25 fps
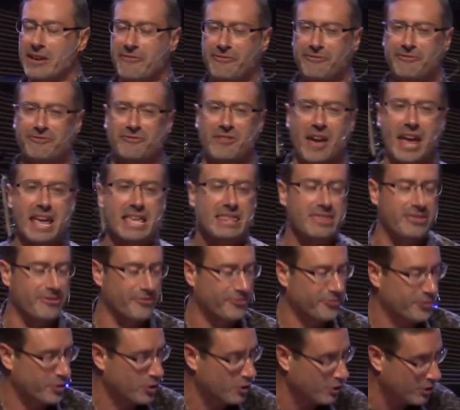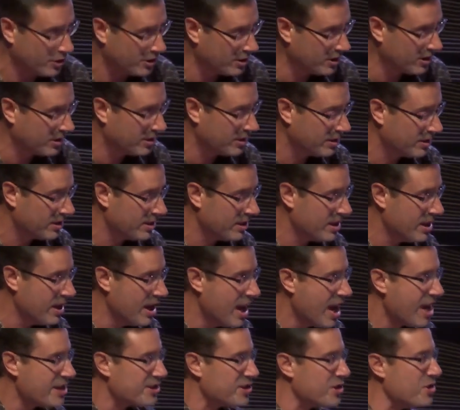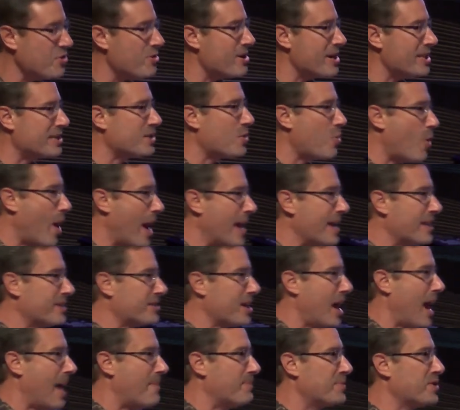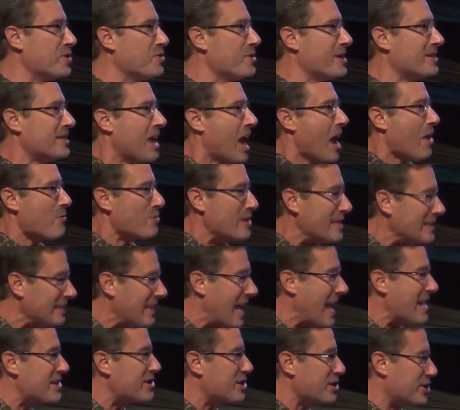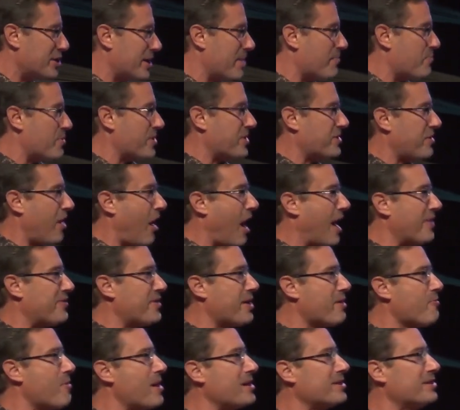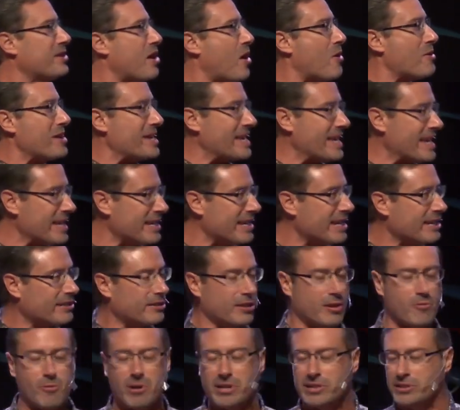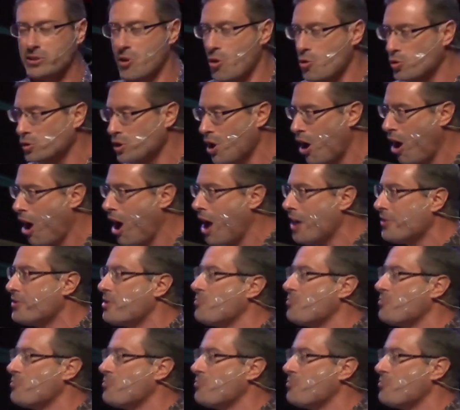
faithful to his quiet time, to his relationship with God. There was no edict, there was no law, there